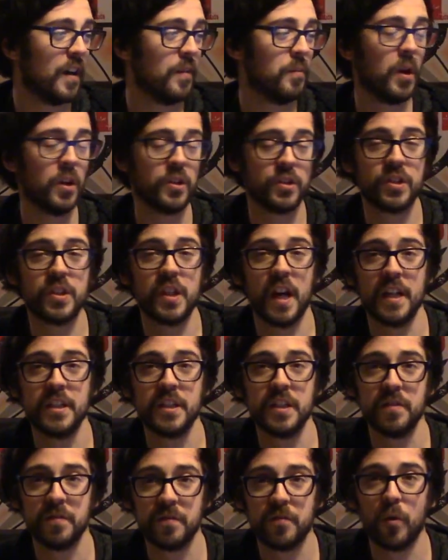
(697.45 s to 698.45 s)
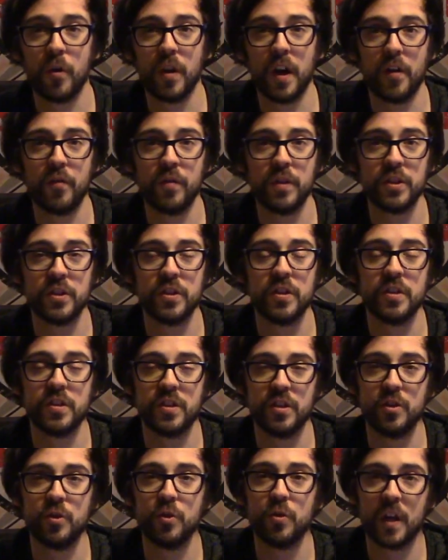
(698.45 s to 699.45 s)
Mars is handy for that reason,
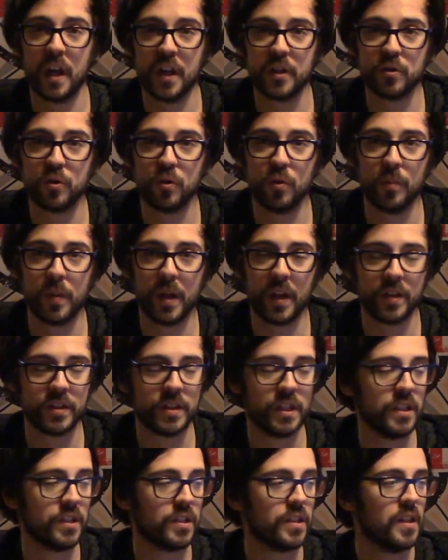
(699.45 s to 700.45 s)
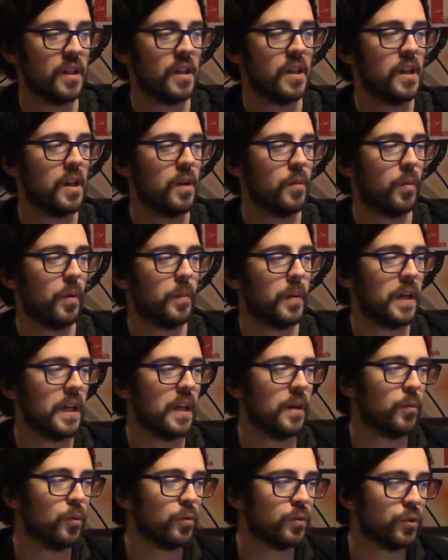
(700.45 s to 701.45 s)
is you do get 2 abilities, but being
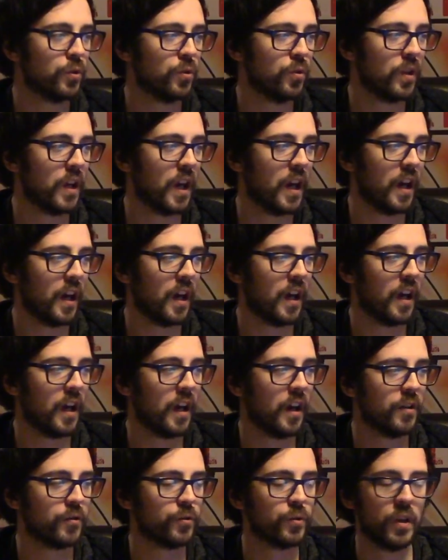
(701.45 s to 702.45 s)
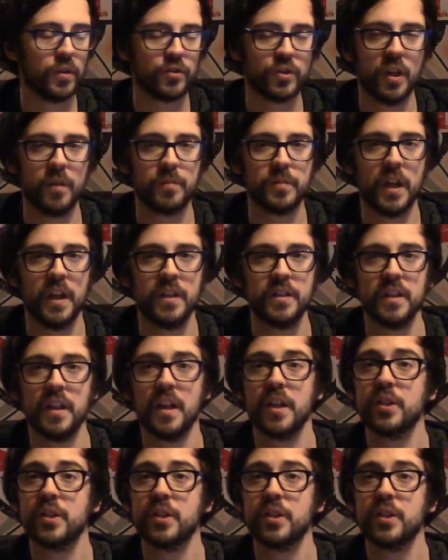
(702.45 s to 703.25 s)
able to get Shroud Slam's handy.